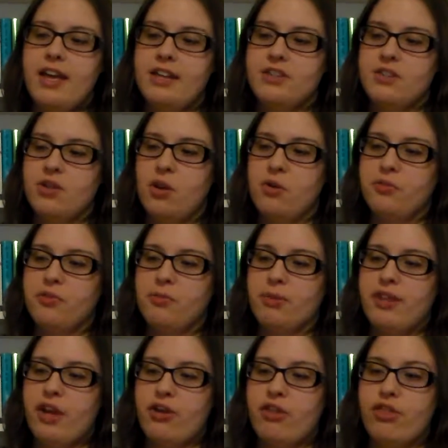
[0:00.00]
is told from
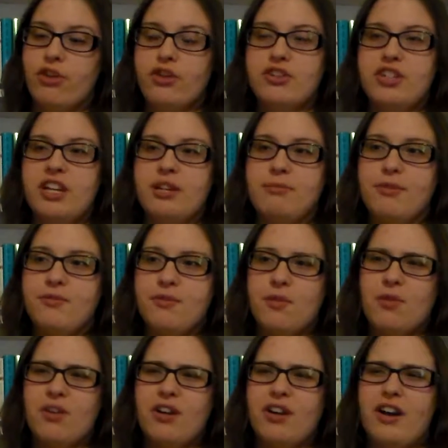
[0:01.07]
when they are thirteen,
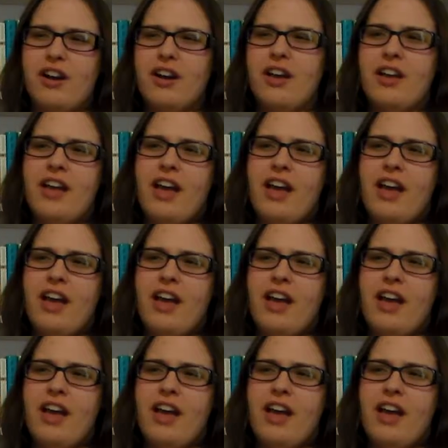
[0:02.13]
before